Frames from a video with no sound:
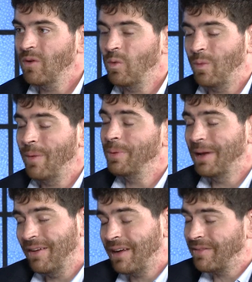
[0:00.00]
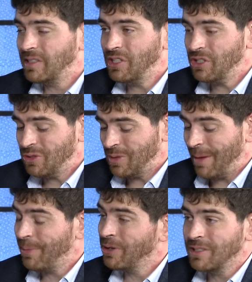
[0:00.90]
We want people to have conversations with
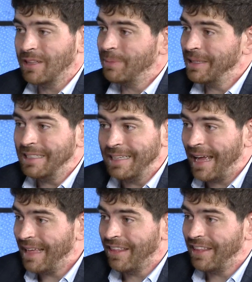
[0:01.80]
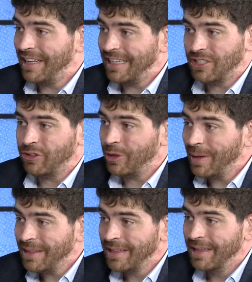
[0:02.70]
that person in the PTA that they disagree with.